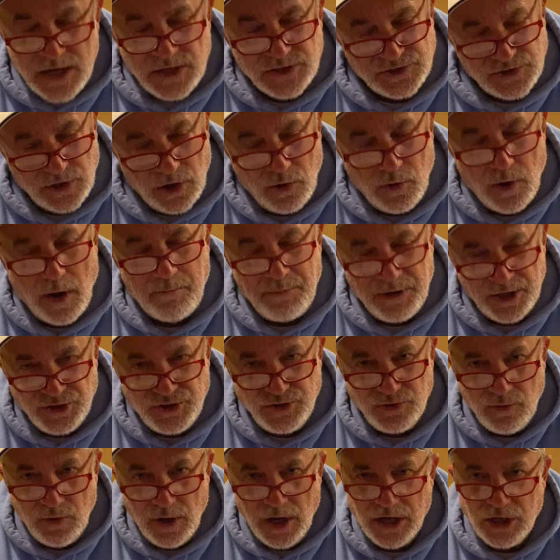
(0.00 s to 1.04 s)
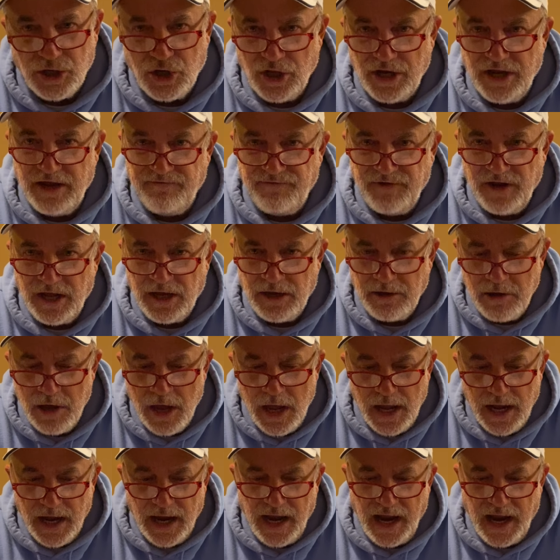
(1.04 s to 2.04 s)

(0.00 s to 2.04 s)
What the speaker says: So I bid you a good evening,